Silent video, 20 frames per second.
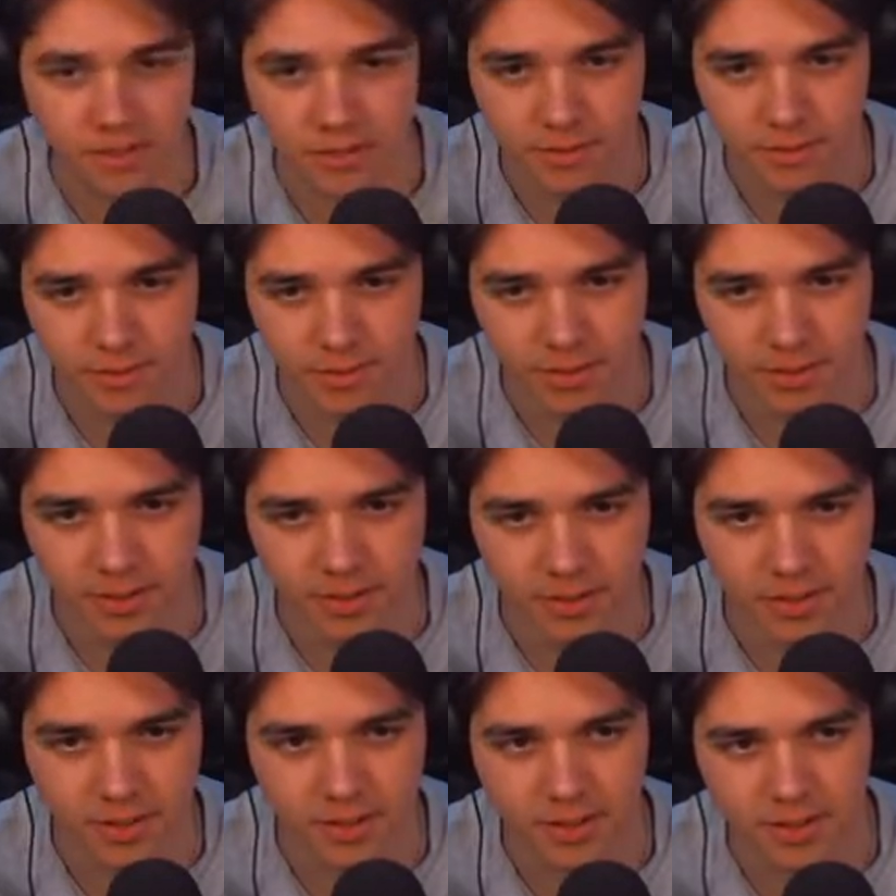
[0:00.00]

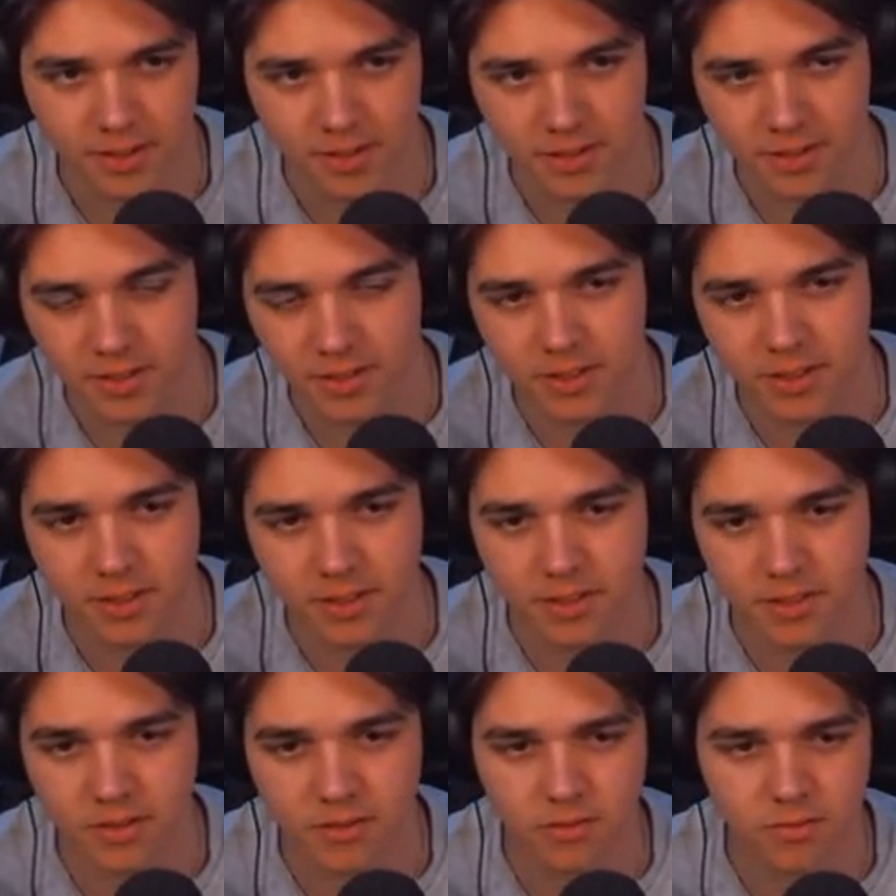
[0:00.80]

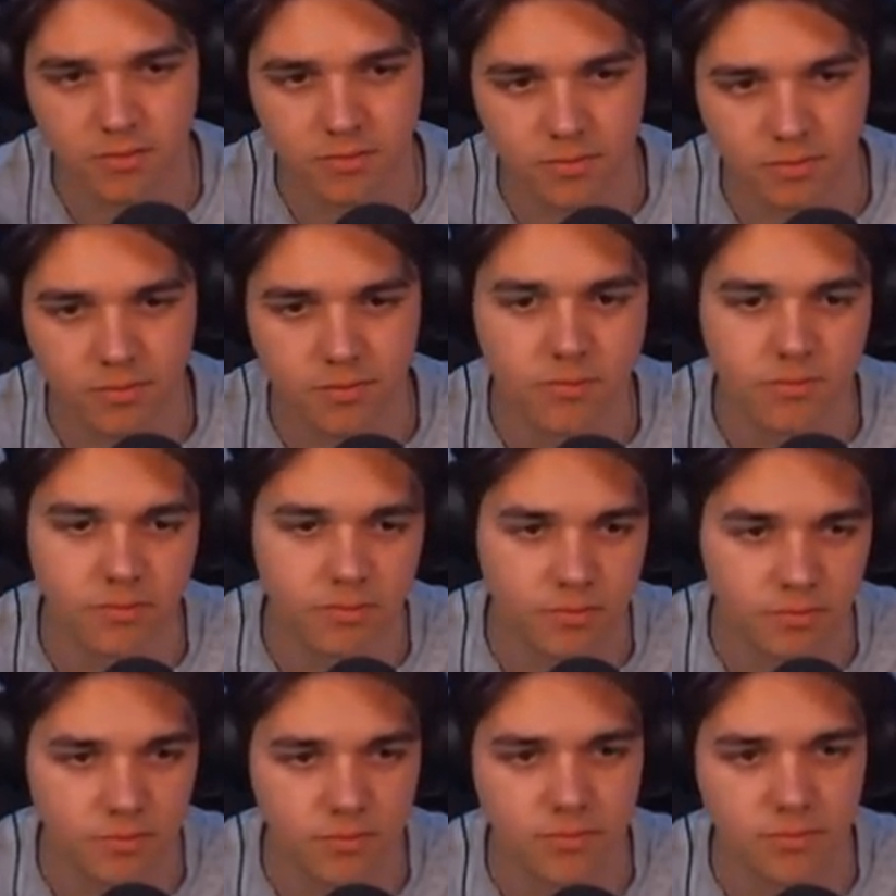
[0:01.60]

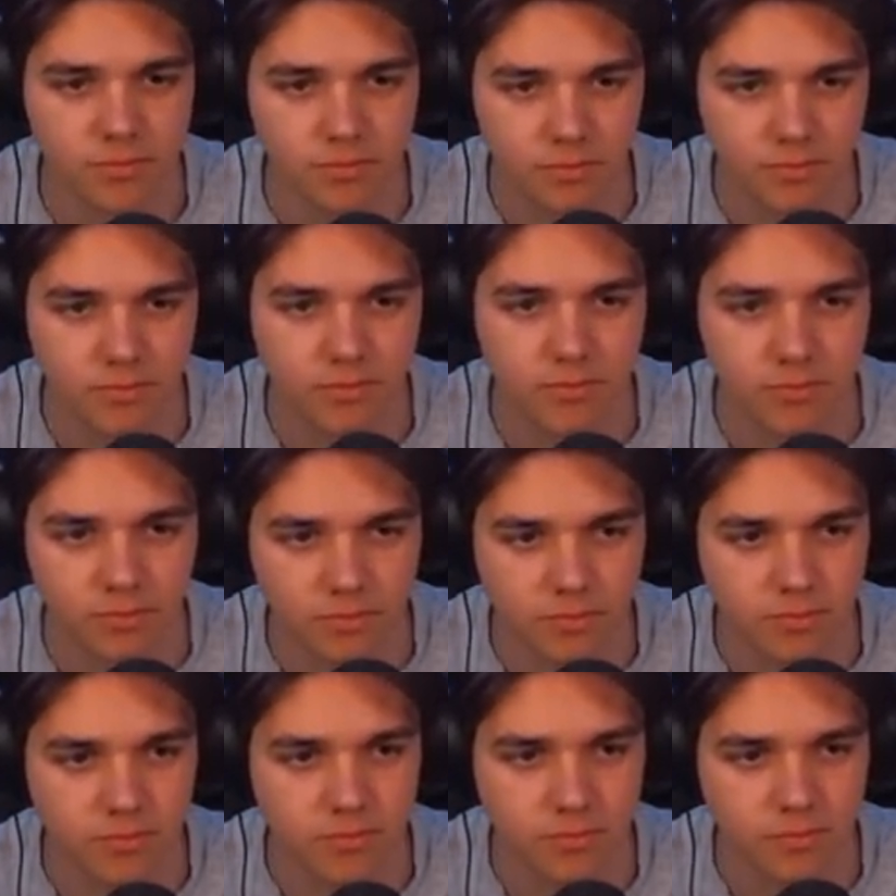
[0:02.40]

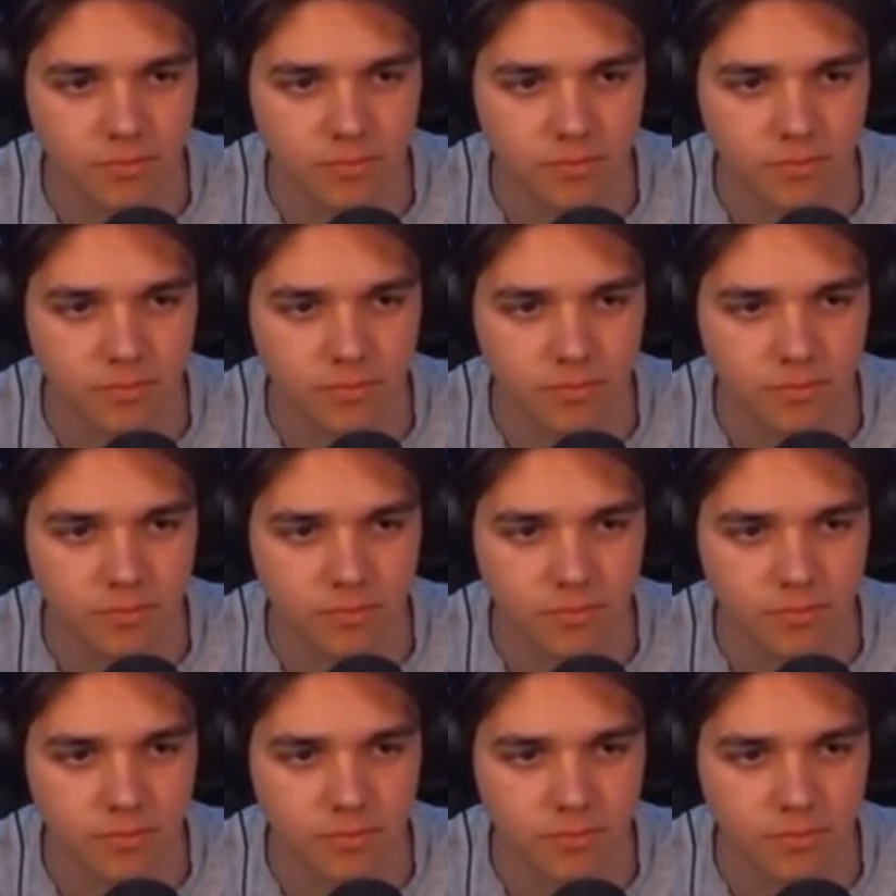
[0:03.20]
Nobody speaks.